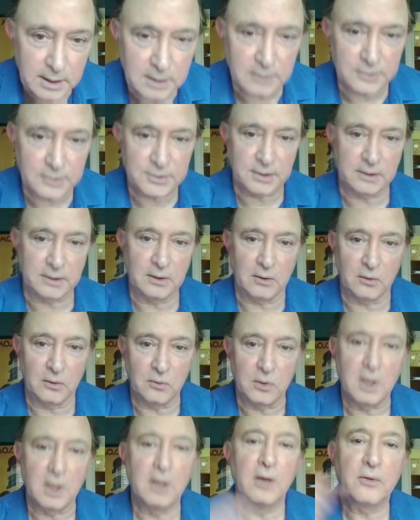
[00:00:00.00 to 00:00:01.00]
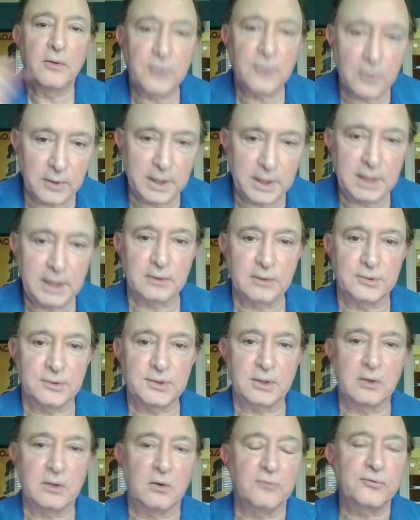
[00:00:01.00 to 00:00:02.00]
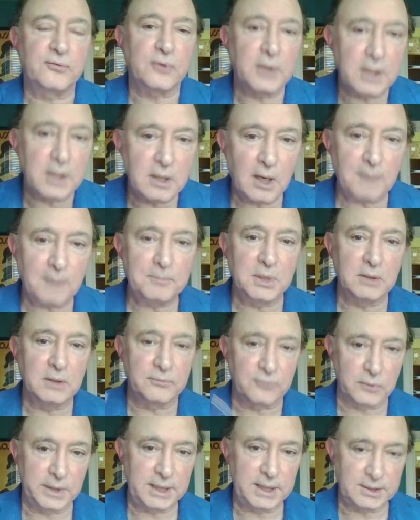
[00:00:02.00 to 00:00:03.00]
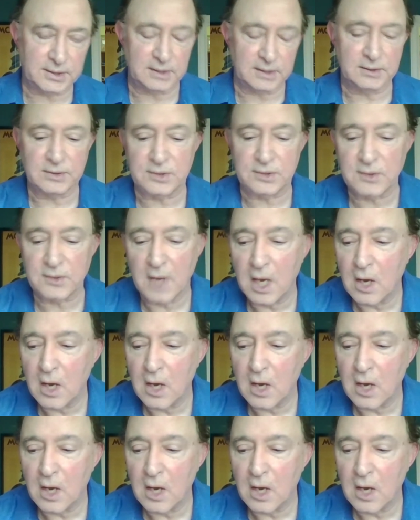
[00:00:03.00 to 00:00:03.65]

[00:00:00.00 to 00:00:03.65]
years ago, 30 years ago, for a couple of reasons.